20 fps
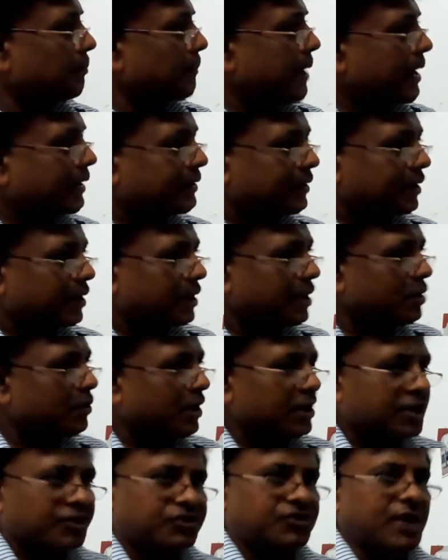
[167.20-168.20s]
make you
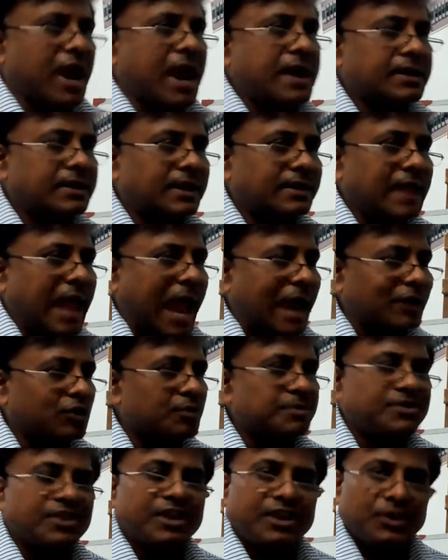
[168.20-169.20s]
understand that the
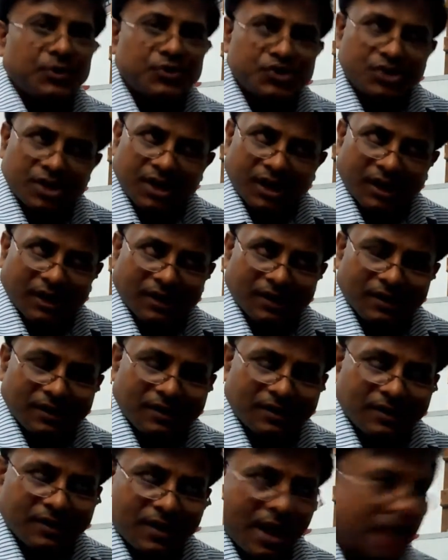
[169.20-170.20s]
atom is a neutral,
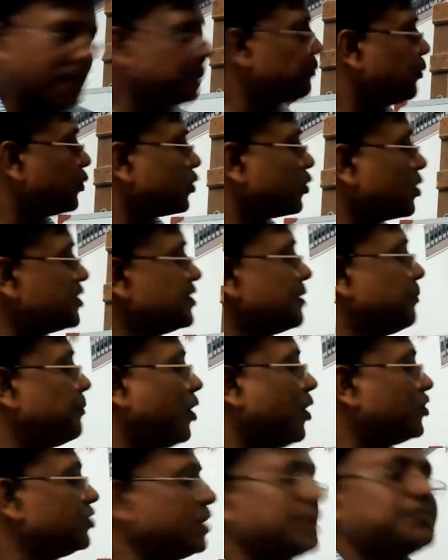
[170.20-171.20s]
and if photon is a
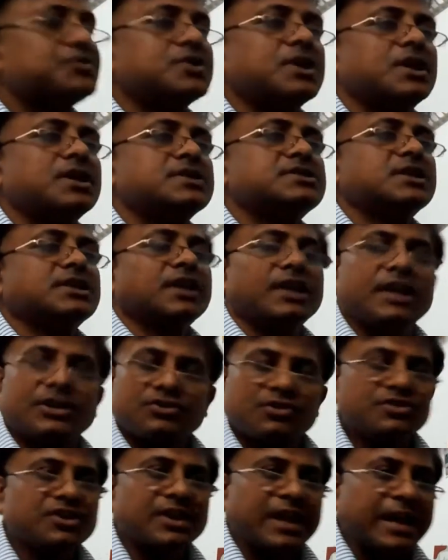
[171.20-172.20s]
positive charge and the
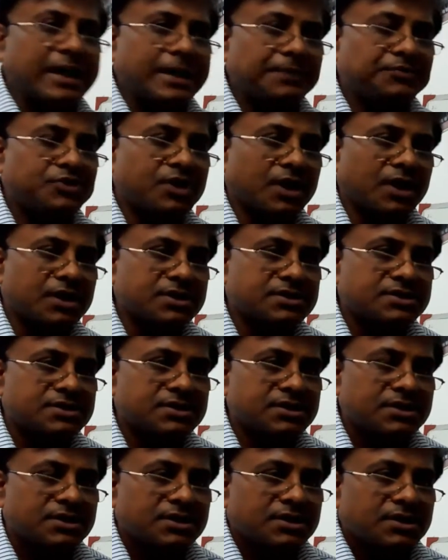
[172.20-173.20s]
electron is a negative charge,
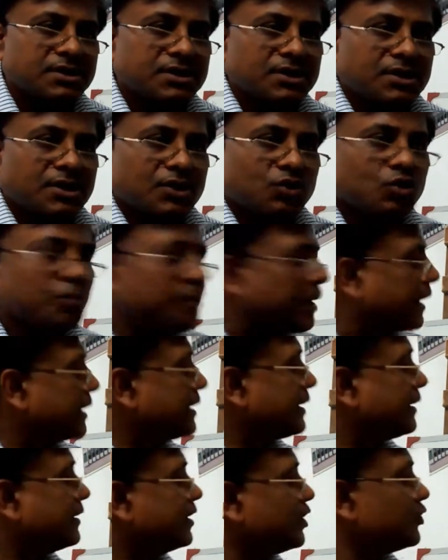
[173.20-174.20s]
to make
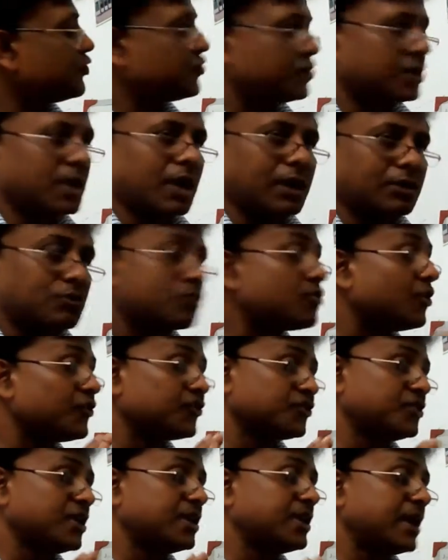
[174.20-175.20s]
it as a neutral, to
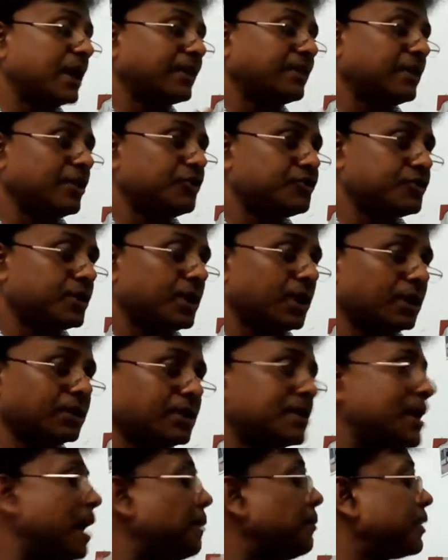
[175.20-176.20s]
consider it as a neutral,
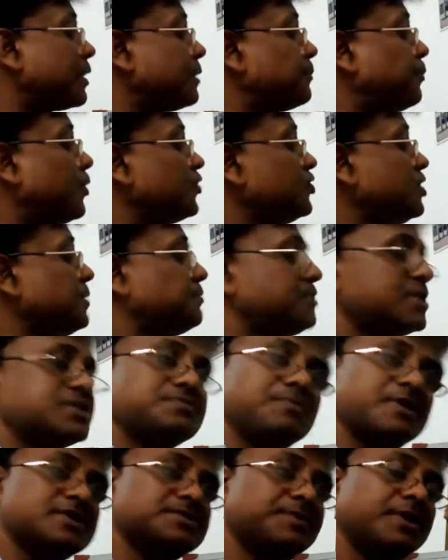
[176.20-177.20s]
the number of positive
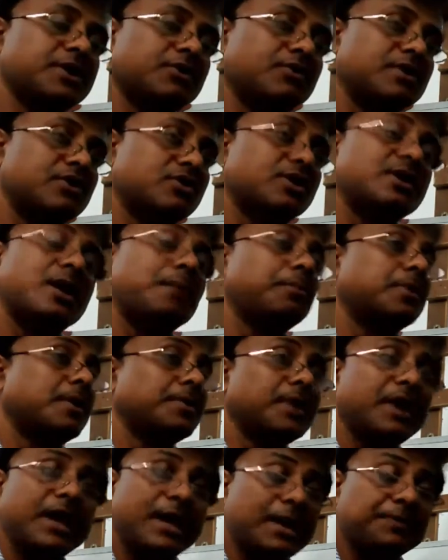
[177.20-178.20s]
charges must be equal to the number
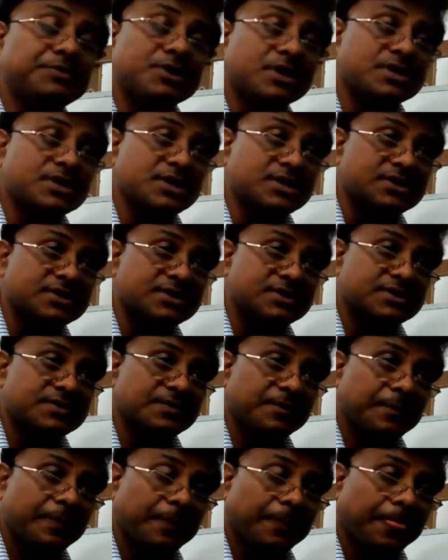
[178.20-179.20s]
of the negative charges.
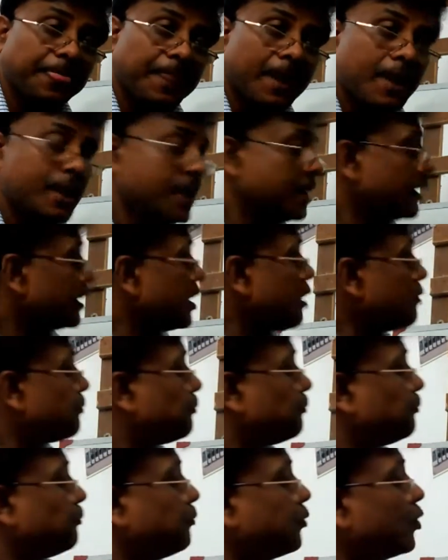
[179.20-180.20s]

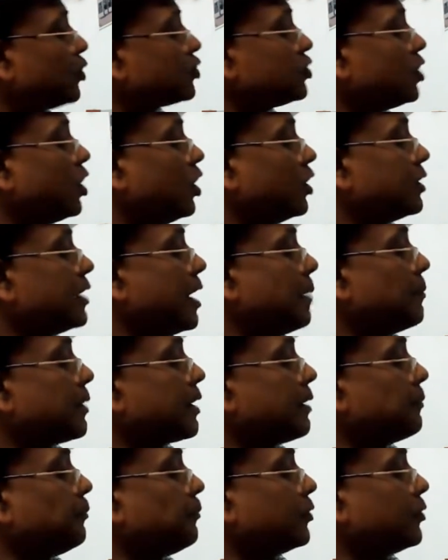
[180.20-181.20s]
Now,
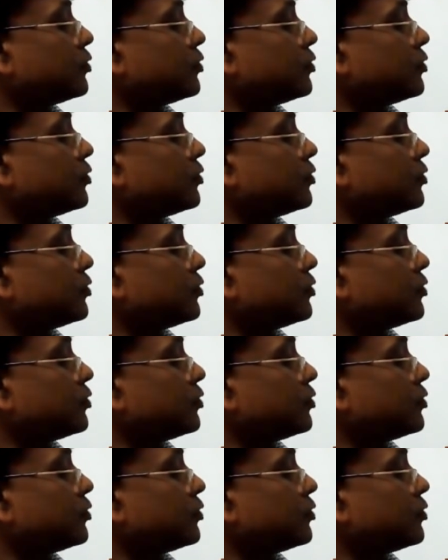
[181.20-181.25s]
number of